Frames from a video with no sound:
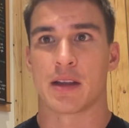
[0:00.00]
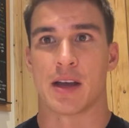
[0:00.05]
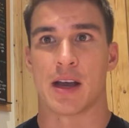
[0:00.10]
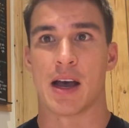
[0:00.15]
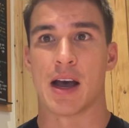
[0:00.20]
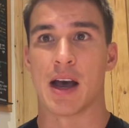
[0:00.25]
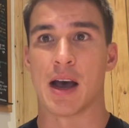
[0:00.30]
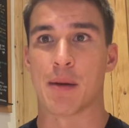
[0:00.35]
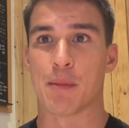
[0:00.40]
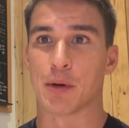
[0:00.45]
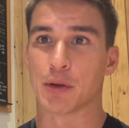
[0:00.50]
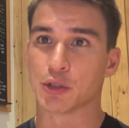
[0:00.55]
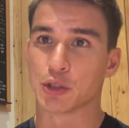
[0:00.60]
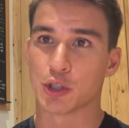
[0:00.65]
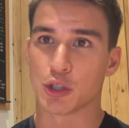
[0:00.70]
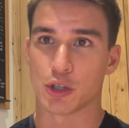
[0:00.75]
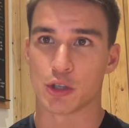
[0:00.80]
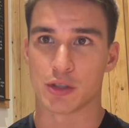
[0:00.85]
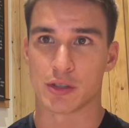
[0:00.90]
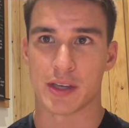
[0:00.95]
On
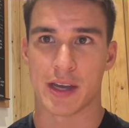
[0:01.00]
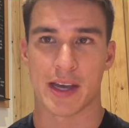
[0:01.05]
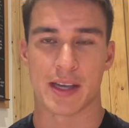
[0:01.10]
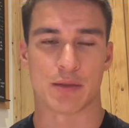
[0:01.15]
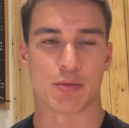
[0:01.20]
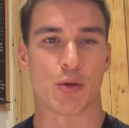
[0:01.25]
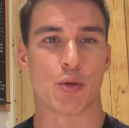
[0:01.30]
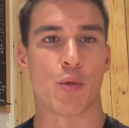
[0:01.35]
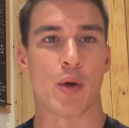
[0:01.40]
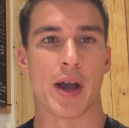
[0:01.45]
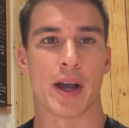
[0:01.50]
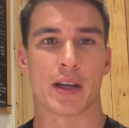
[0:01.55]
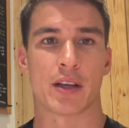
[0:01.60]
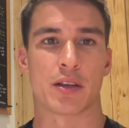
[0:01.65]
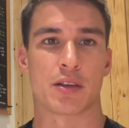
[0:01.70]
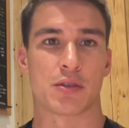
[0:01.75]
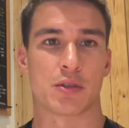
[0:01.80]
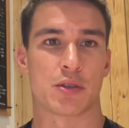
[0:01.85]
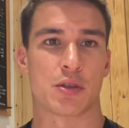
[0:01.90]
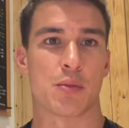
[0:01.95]
Tuesdays, we're
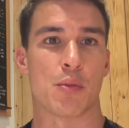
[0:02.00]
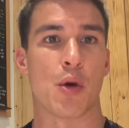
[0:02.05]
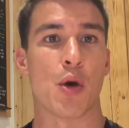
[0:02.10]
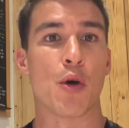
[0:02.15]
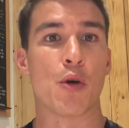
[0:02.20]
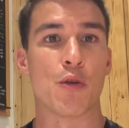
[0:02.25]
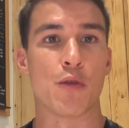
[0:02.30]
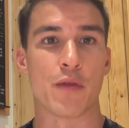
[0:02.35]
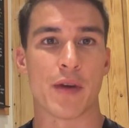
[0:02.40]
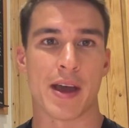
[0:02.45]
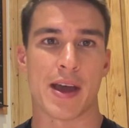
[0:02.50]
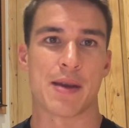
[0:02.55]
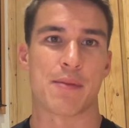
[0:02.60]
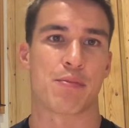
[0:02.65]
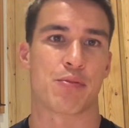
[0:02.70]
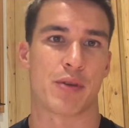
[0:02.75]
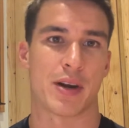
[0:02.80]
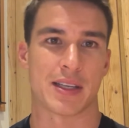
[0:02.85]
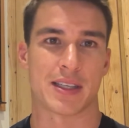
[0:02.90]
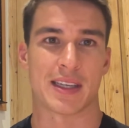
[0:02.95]
working on some overhead
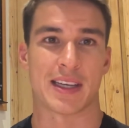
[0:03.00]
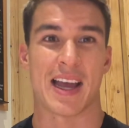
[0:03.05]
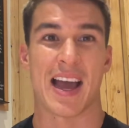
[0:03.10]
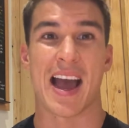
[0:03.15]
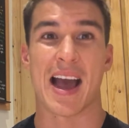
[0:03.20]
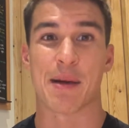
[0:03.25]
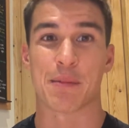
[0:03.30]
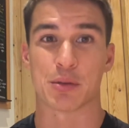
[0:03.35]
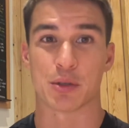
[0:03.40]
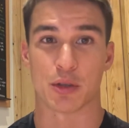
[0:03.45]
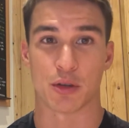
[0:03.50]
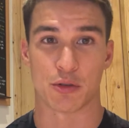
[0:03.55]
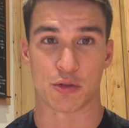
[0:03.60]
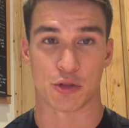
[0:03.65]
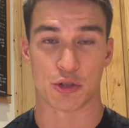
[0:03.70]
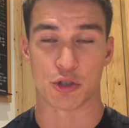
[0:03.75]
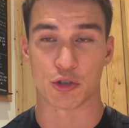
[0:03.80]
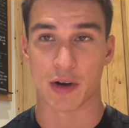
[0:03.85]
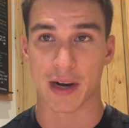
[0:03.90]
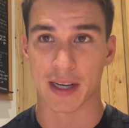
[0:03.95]
pressing absolute
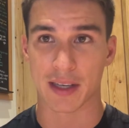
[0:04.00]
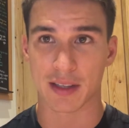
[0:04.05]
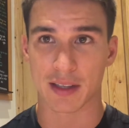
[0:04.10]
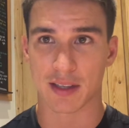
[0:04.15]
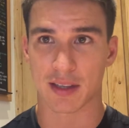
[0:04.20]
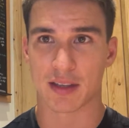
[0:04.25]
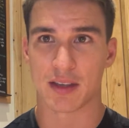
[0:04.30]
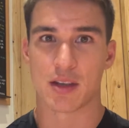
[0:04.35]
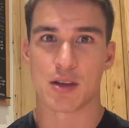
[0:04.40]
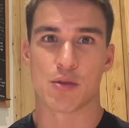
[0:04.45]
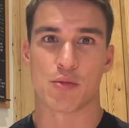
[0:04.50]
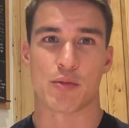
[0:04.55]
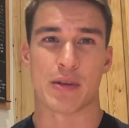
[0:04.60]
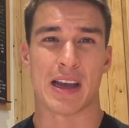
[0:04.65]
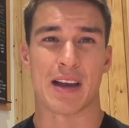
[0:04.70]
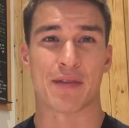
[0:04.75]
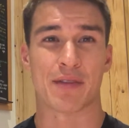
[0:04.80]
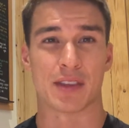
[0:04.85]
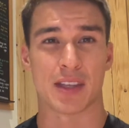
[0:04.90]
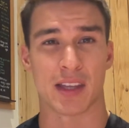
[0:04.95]
strength. We
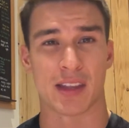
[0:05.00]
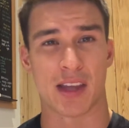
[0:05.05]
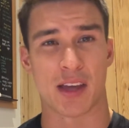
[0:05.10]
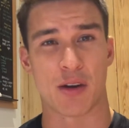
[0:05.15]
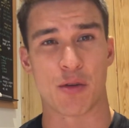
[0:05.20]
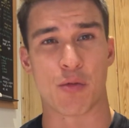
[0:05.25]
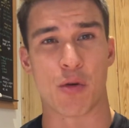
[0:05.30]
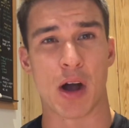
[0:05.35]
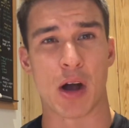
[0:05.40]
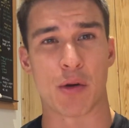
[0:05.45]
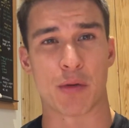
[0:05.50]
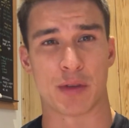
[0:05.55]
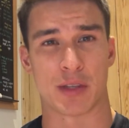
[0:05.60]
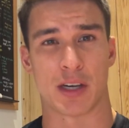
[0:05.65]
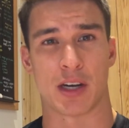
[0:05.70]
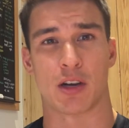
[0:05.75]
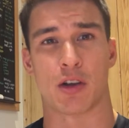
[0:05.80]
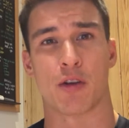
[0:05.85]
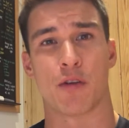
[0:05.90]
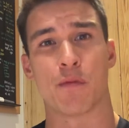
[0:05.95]
haven't done that in a while. We've
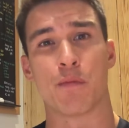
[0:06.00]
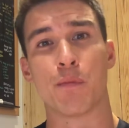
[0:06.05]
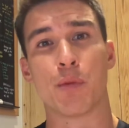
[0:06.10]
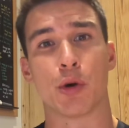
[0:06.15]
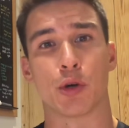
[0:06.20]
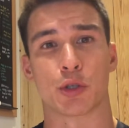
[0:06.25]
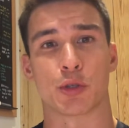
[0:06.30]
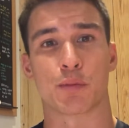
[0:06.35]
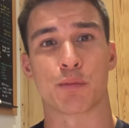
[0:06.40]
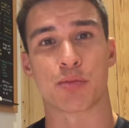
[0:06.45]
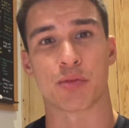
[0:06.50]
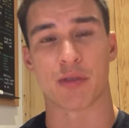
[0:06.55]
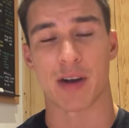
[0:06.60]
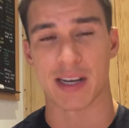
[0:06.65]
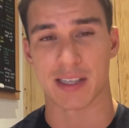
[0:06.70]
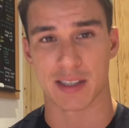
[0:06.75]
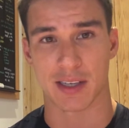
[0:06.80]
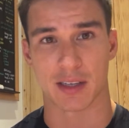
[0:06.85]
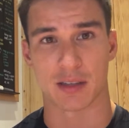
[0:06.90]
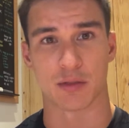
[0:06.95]
done a lot of push
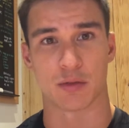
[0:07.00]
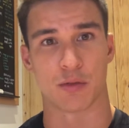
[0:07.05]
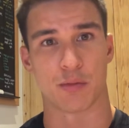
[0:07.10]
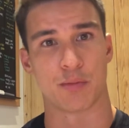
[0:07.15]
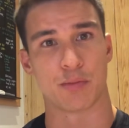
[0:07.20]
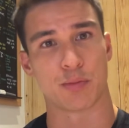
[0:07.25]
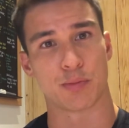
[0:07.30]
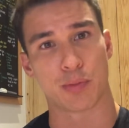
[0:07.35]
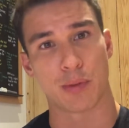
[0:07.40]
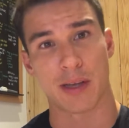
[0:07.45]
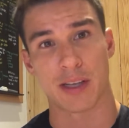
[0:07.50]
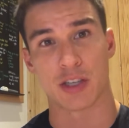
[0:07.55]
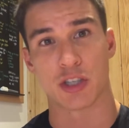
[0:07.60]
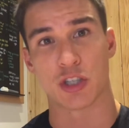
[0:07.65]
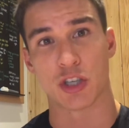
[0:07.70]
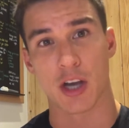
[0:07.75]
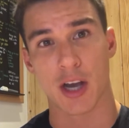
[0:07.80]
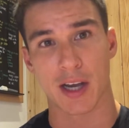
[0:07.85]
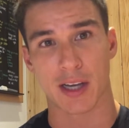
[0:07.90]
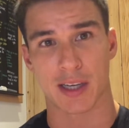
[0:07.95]
pressing or split
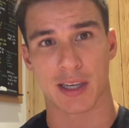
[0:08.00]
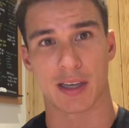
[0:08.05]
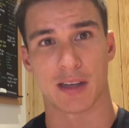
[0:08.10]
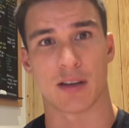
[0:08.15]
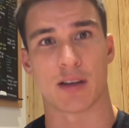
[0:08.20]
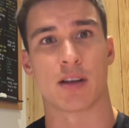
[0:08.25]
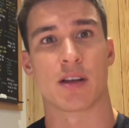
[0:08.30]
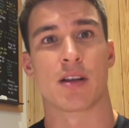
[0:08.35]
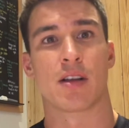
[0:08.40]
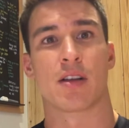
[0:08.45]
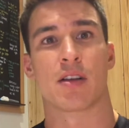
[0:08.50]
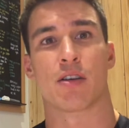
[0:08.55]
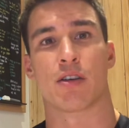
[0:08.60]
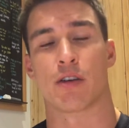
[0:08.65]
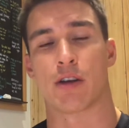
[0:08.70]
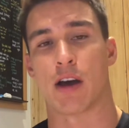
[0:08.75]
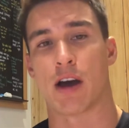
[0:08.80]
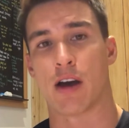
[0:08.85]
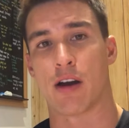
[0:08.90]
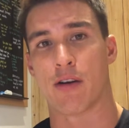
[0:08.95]
jerking
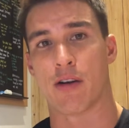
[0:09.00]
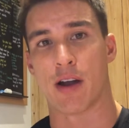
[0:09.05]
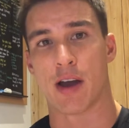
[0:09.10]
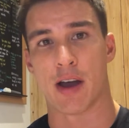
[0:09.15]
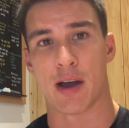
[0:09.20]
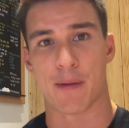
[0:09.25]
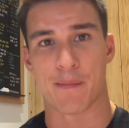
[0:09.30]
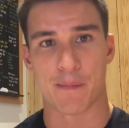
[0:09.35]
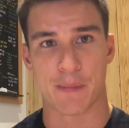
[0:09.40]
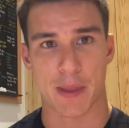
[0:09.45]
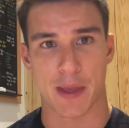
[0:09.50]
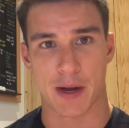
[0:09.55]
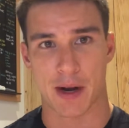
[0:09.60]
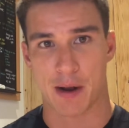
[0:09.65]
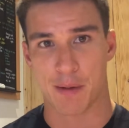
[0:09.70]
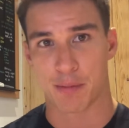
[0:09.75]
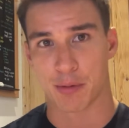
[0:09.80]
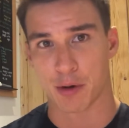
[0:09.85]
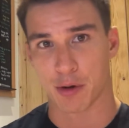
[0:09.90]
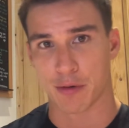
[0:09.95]
on our in
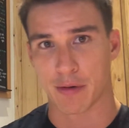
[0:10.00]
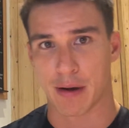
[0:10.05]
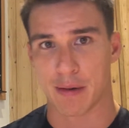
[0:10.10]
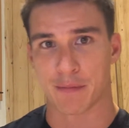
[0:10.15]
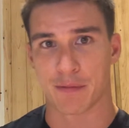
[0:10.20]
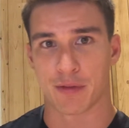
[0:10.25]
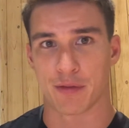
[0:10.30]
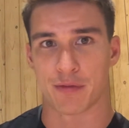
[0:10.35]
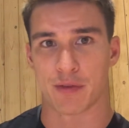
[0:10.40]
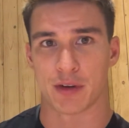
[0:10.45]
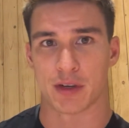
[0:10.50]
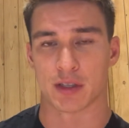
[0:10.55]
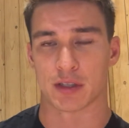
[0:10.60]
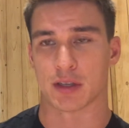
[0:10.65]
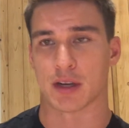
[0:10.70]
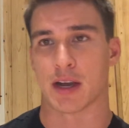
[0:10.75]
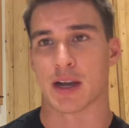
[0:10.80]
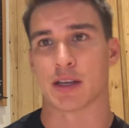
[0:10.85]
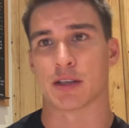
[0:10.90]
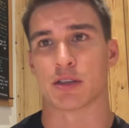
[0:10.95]
our program for the fitness
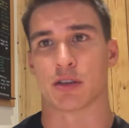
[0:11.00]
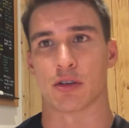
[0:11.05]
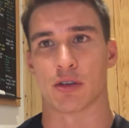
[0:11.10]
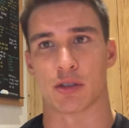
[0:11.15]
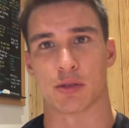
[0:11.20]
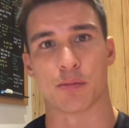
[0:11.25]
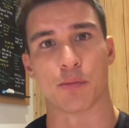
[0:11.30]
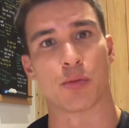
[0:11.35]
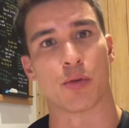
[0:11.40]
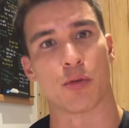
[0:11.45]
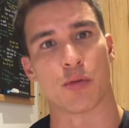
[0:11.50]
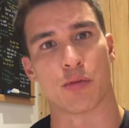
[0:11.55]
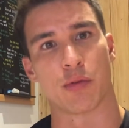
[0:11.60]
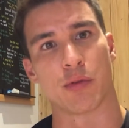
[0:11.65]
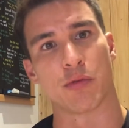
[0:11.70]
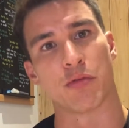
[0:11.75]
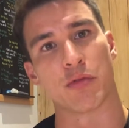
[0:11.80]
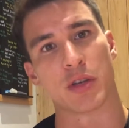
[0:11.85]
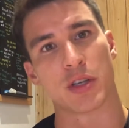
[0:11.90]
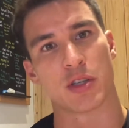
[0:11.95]
guys, so it's important we
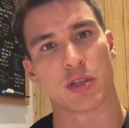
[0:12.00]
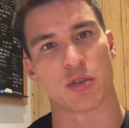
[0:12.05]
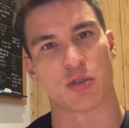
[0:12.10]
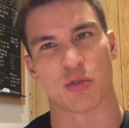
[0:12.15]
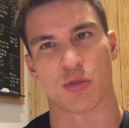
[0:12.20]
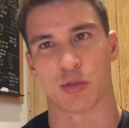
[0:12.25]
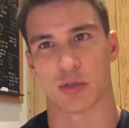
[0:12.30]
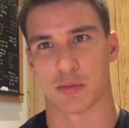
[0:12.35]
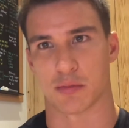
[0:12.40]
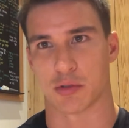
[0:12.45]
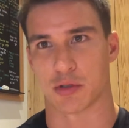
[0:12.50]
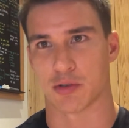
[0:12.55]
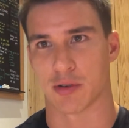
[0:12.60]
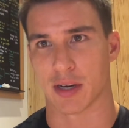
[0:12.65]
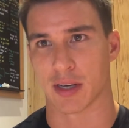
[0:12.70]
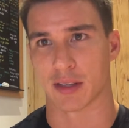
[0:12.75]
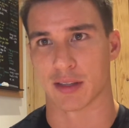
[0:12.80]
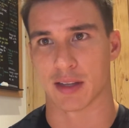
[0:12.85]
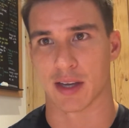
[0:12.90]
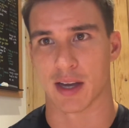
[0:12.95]
restore some
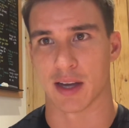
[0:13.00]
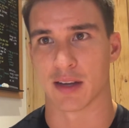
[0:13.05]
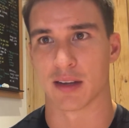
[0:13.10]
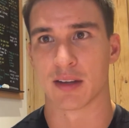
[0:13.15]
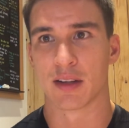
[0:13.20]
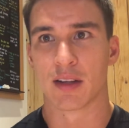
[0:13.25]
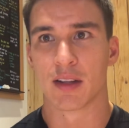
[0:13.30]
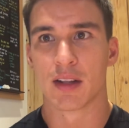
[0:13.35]
strength there.